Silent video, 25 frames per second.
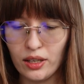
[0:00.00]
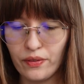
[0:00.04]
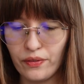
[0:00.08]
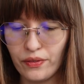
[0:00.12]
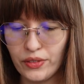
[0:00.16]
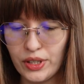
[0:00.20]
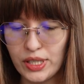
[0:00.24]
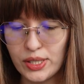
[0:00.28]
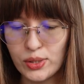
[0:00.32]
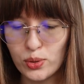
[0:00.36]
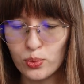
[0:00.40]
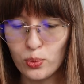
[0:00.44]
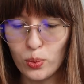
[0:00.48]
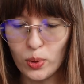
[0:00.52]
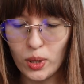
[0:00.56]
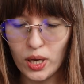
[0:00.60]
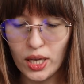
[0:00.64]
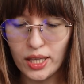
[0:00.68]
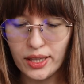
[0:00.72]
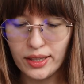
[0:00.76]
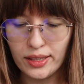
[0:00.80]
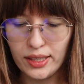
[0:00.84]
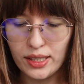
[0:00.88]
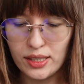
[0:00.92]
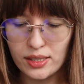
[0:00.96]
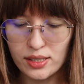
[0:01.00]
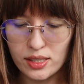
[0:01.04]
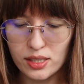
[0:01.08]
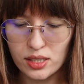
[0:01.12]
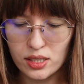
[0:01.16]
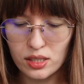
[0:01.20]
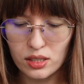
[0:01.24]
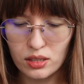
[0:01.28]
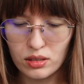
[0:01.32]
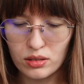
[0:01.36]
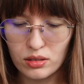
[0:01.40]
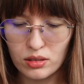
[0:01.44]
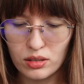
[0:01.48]
This one
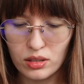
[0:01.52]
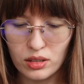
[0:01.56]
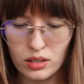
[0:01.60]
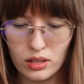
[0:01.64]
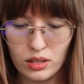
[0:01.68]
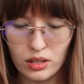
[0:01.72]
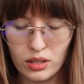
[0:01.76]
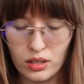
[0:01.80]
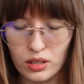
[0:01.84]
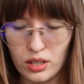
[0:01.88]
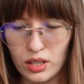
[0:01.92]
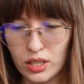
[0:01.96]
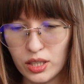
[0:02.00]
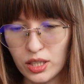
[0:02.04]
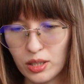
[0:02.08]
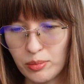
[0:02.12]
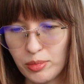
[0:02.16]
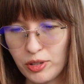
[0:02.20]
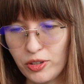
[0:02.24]
is a little